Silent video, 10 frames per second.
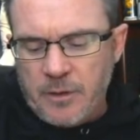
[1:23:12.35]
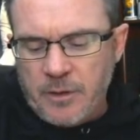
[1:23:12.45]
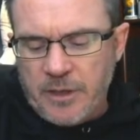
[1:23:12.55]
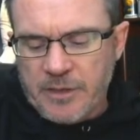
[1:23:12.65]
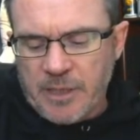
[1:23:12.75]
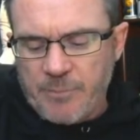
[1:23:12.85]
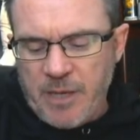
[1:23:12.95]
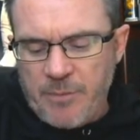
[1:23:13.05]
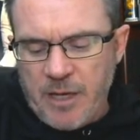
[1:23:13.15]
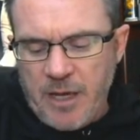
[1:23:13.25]
Because that
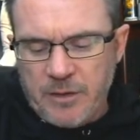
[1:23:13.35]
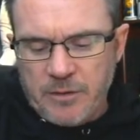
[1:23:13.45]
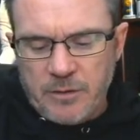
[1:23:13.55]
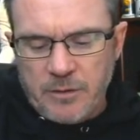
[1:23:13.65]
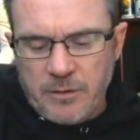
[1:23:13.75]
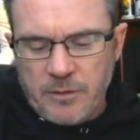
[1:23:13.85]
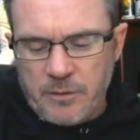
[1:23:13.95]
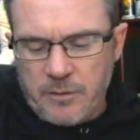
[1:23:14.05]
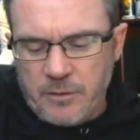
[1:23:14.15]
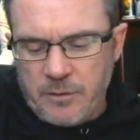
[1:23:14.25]
BB-8,
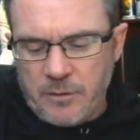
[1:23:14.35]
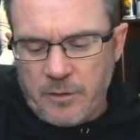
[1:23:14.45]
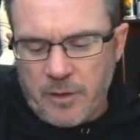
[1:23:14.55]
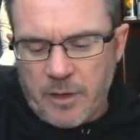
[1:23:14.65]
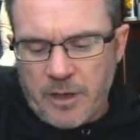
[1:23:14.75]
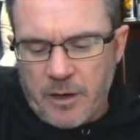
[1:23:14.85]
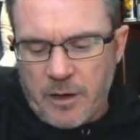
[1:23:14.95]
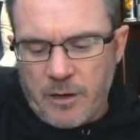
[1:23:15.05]
or uh,